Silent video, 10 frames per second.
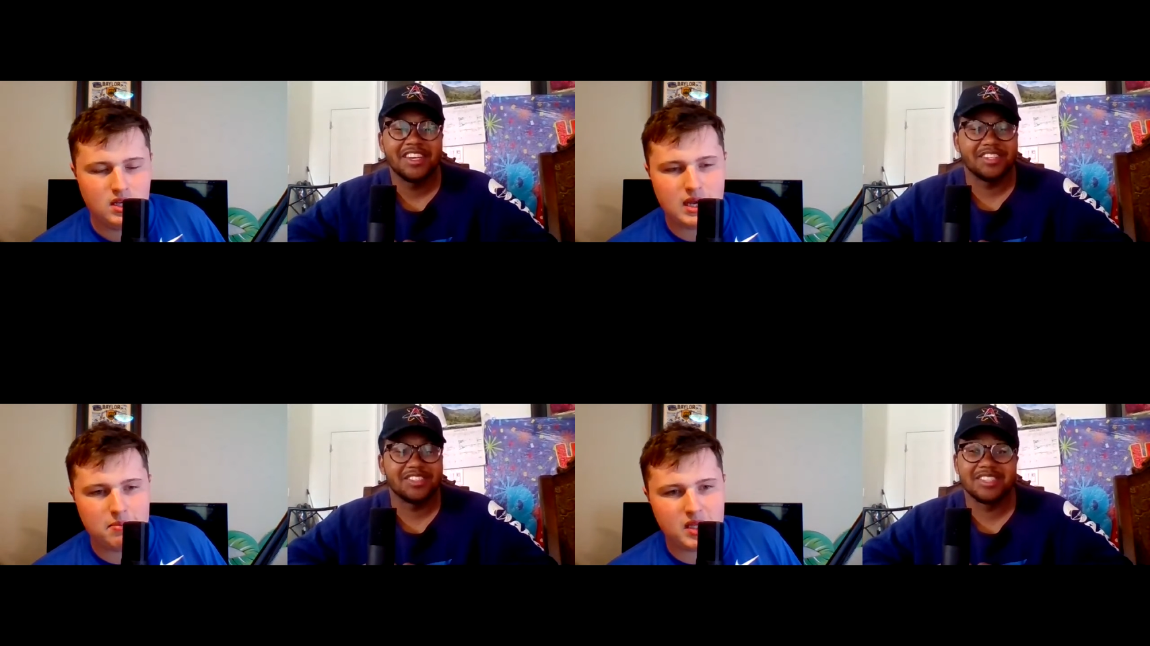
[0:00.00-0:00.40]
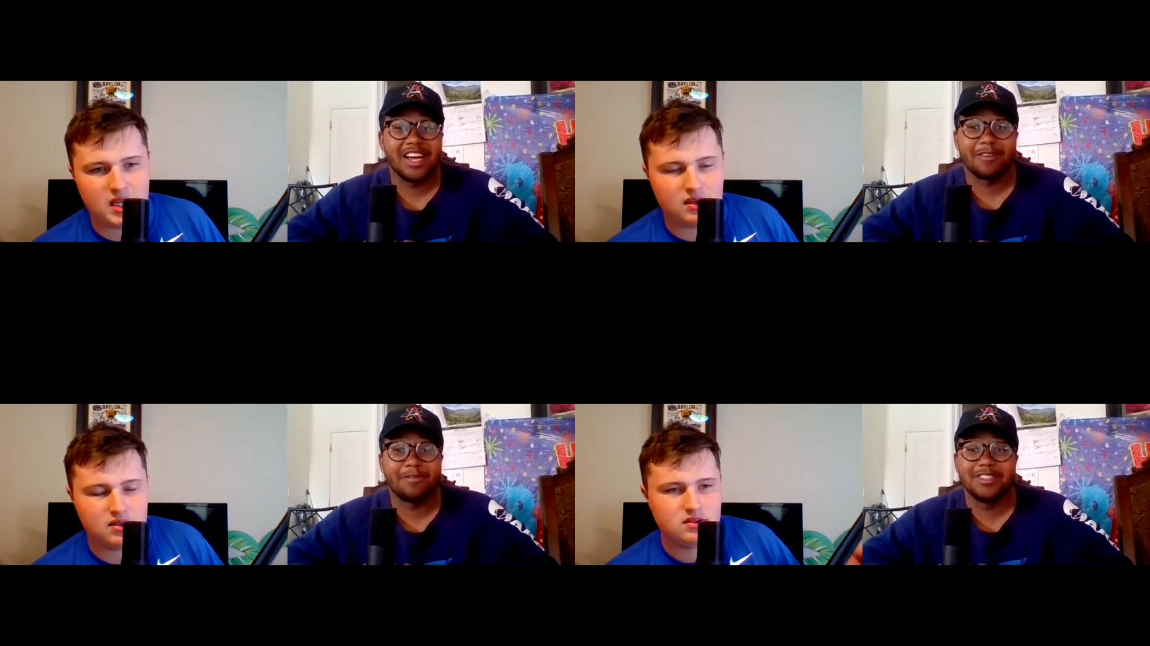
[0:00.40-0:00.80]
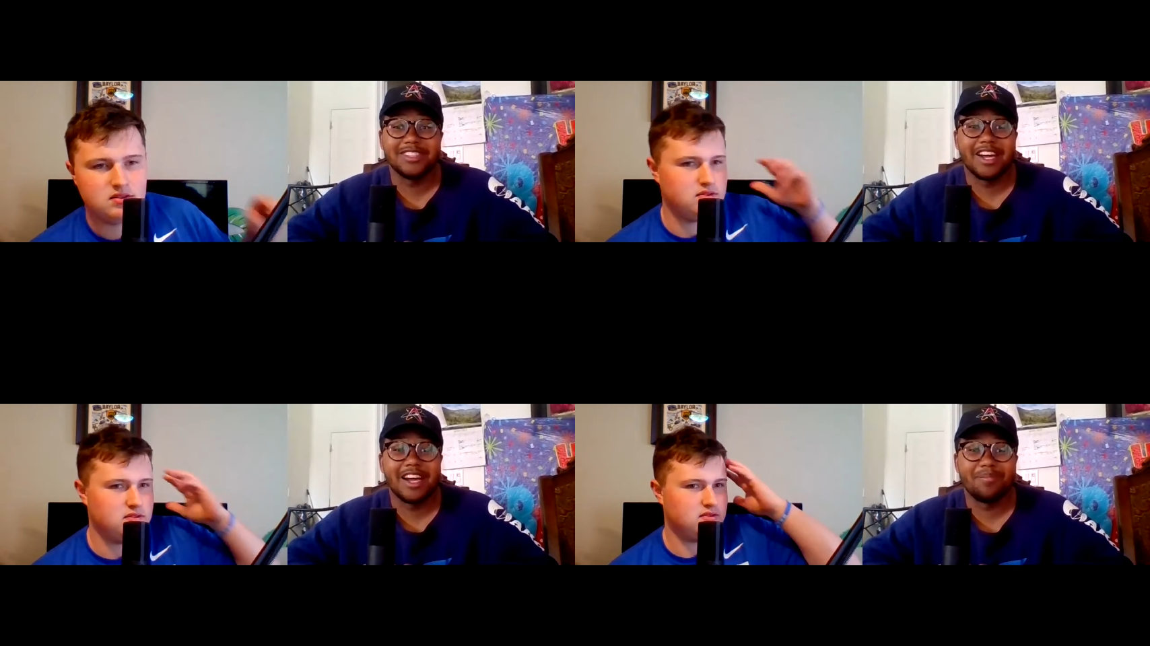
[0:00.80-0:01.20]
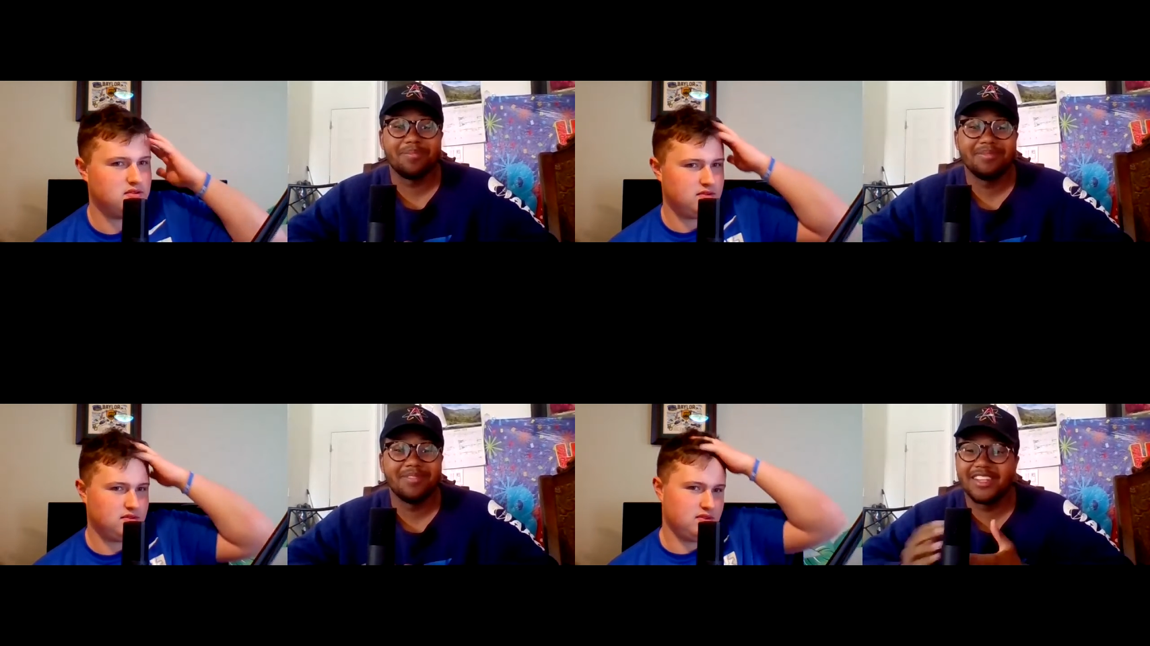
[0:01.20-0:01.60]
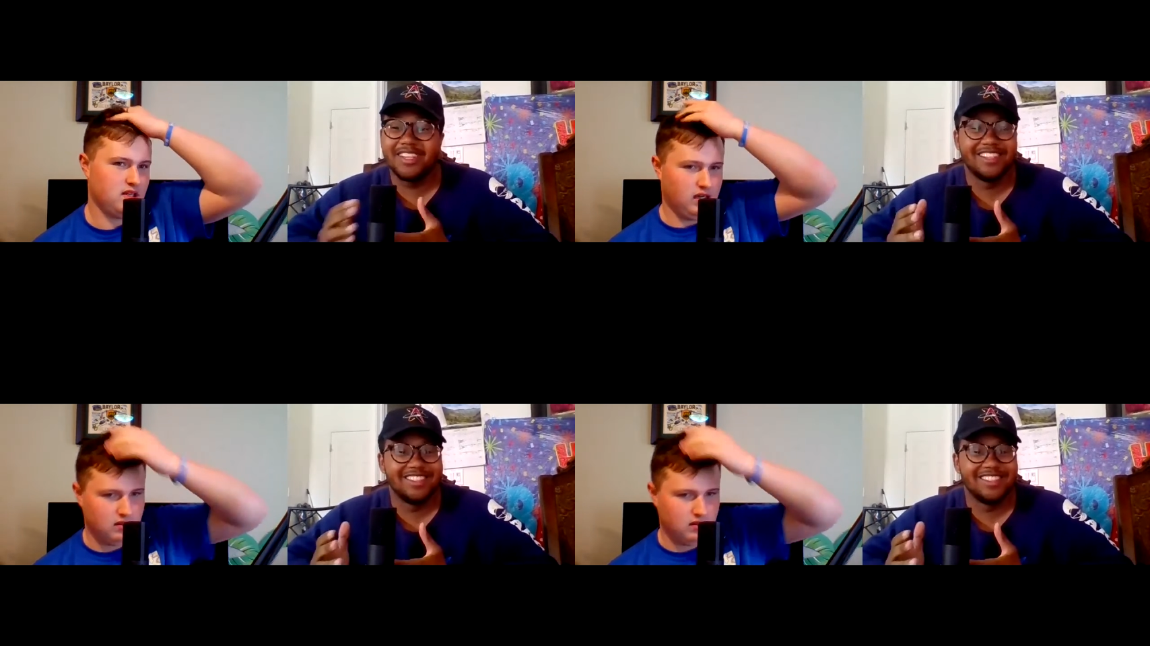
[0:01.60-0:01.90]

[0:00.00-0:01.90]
Speaker 1: it's not just not a fun time. This